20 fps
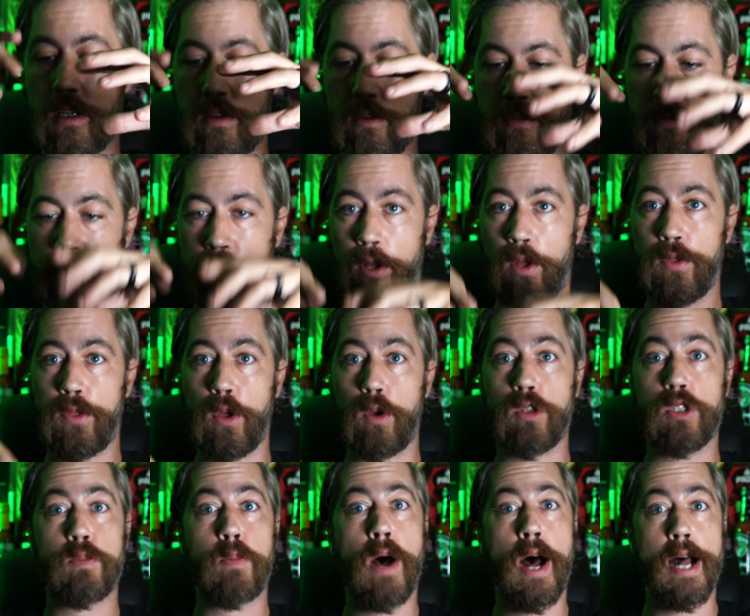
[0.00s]
Filled
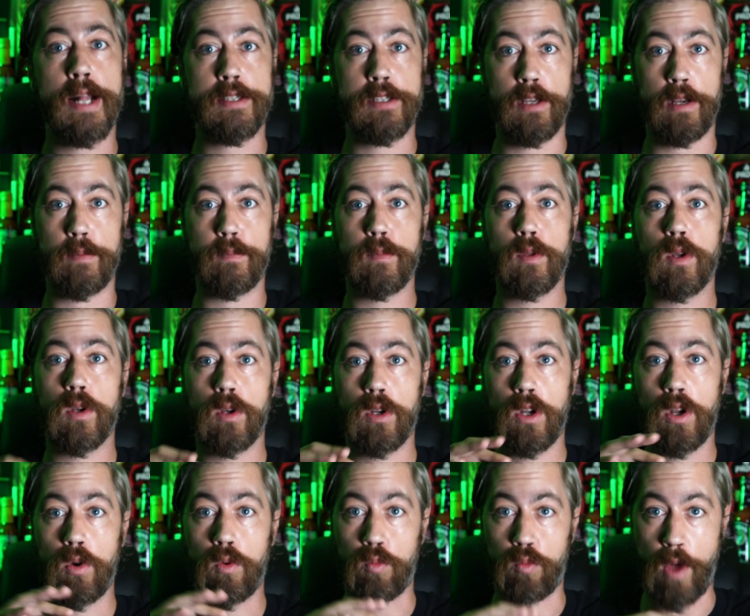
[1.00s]
those pots up
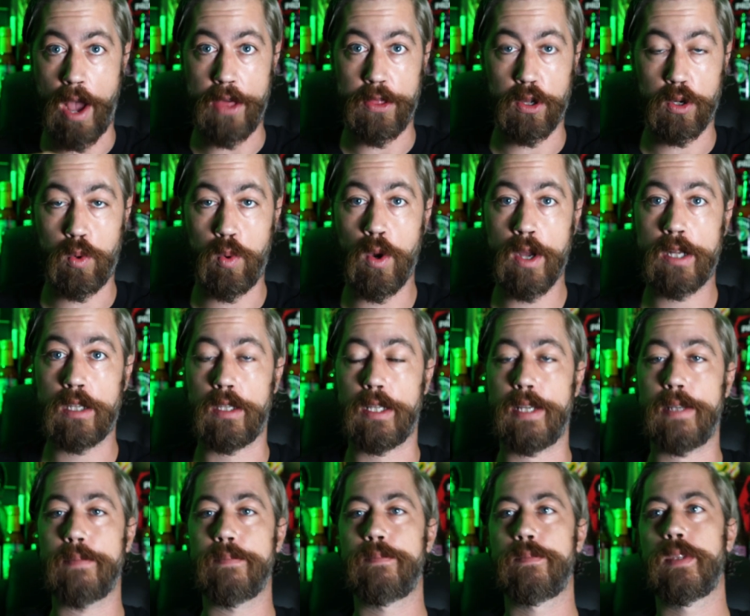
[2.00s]
rather
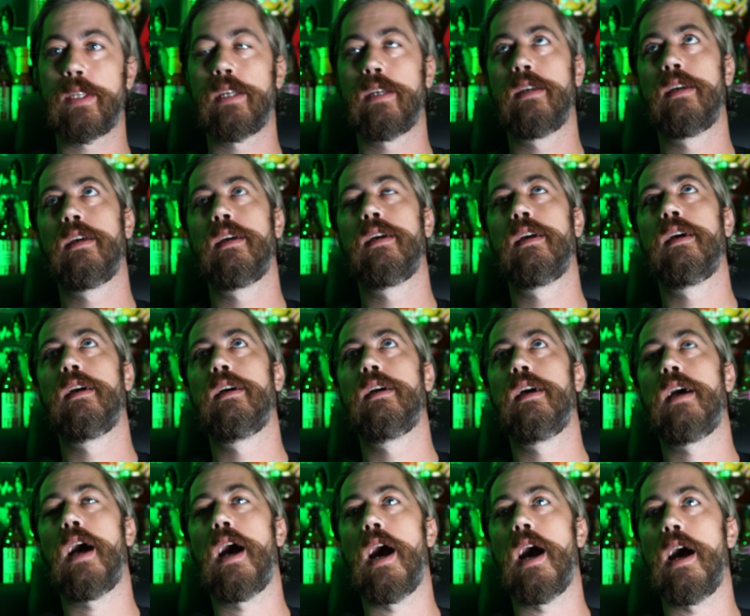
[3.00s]
quickly.
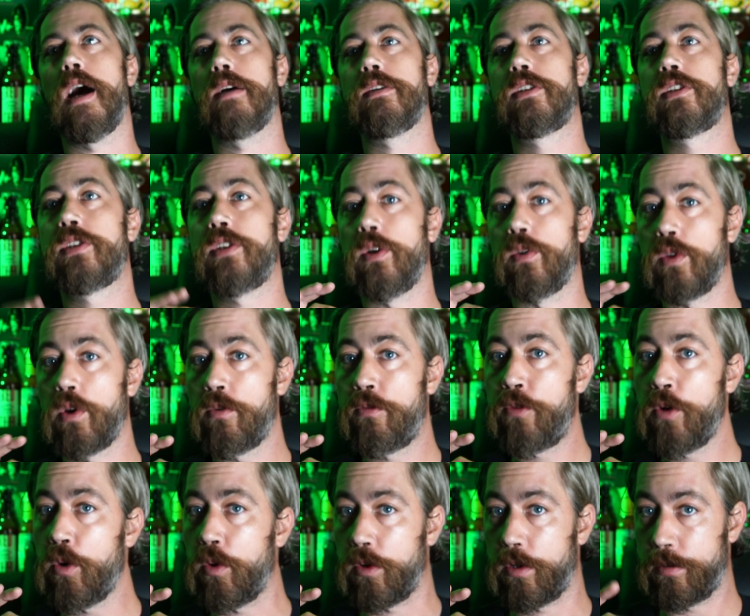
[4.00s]
Still no
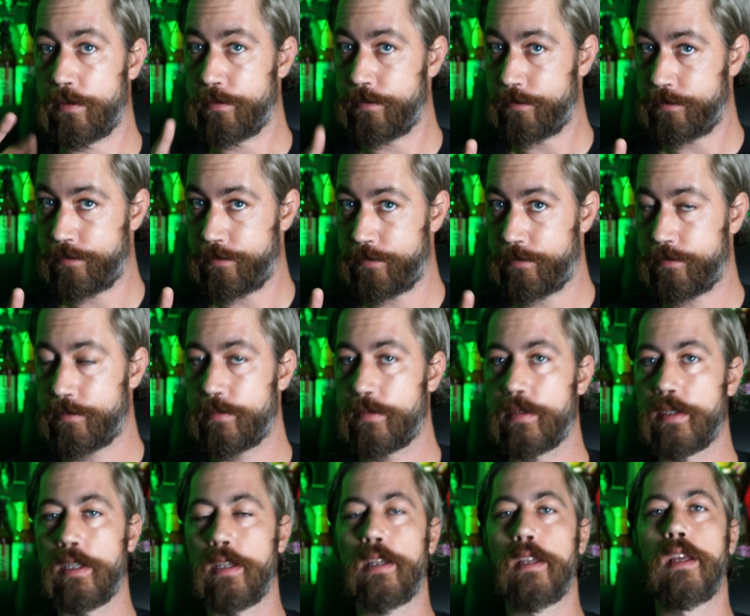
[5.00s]
food.
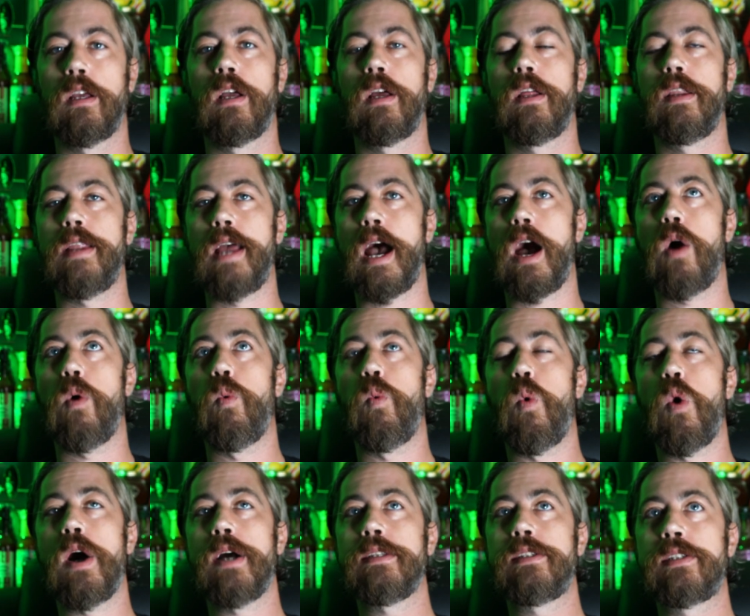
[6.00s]
Now,
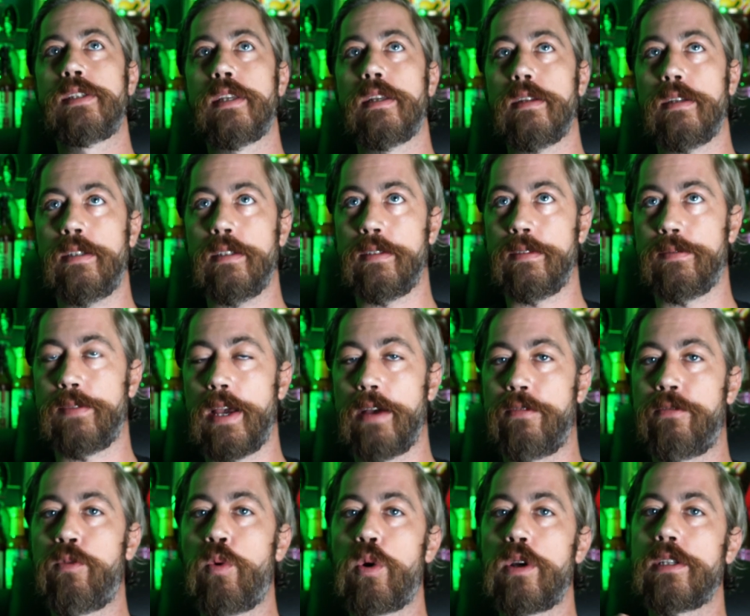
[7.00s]
once that
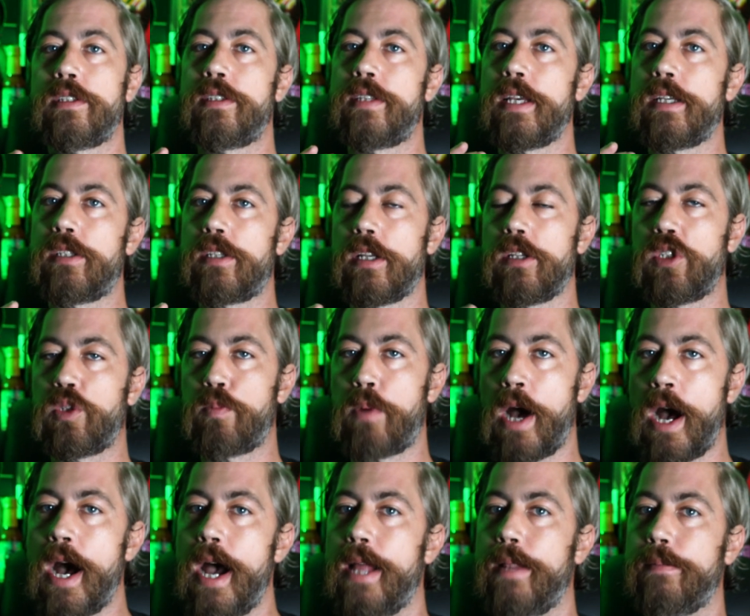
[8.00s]
4 to 6 inch
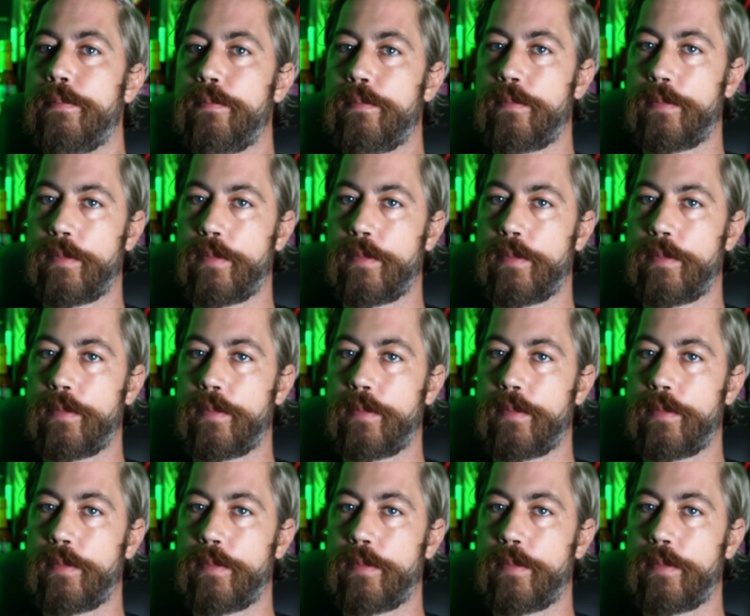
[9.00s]
pot